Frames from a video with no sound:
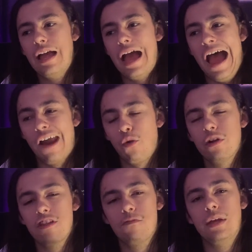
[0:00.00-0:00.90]
I don't want
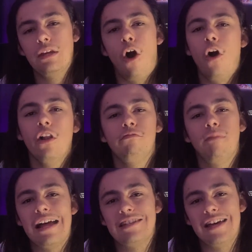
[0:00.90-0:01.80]
to spend all of
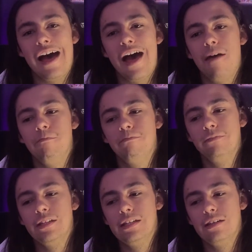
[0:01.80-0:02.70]
my
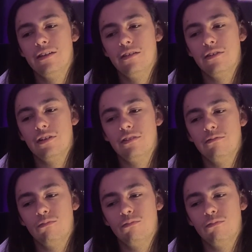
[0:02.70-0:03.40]
time